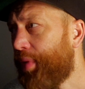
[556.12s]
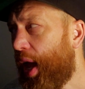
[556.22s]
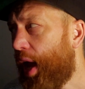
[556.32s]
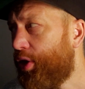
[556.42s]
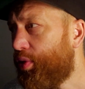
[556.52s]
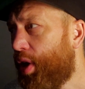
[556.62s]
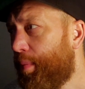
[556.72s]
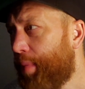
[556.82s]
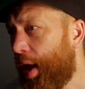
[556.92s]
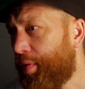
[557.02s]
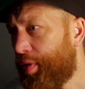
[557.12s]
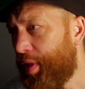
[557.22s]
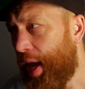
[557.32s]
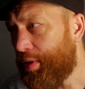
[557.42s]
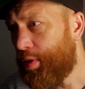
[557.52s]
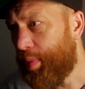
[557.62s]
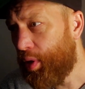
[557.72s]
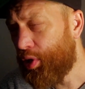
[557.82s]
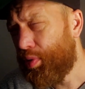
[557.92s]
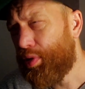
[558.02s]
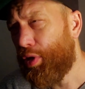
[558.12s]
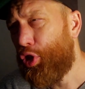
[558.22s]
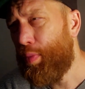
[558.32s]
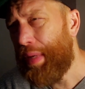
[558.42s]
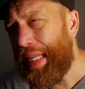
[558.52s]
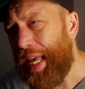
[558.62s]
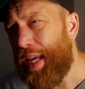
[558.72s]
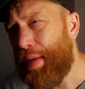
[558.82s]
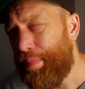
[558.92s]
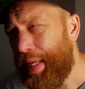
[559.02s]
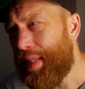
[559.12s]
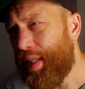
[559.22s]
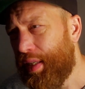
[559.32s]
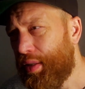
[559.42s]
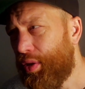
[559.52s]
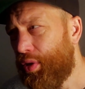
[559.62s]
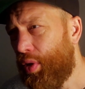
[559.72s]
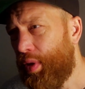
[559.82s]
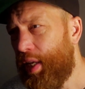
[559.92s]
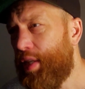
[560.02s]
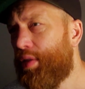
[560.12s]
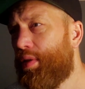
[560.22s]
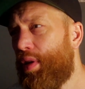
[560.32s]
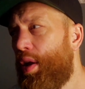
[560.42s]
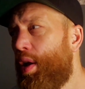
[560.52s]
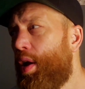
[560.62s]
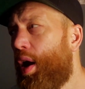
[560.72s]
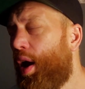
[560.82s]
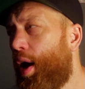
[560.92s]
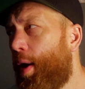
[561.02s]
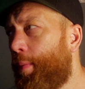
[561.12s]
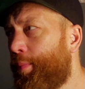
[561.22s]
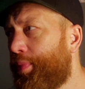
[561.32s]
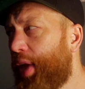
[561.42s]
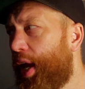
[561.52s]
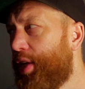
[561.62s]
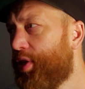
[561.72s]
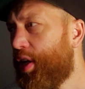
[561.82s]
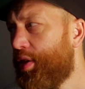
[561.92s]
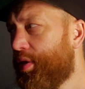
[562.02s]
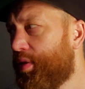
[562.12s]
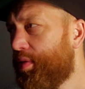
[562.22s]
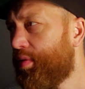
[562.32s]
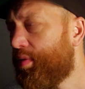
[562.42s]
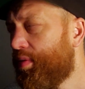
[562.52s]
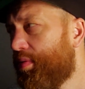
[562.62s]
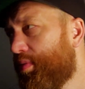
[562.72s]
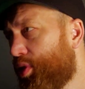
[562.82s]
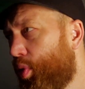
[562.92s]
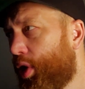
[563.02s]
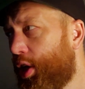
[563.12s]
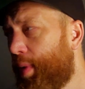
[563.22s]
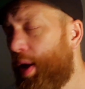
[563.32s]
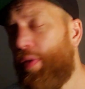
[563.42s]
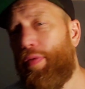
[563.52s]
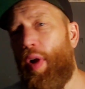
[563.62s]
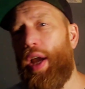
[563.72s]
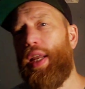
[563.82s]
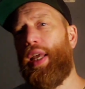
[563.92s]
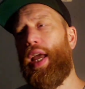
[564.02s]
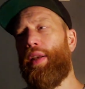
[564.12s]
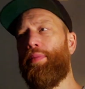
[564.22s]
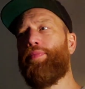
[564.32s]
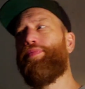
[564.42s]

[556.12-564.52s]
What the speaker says: how you come back from that, to be honest. It's a humiliating beating, you know. And he's, AJ's talking about fighting again.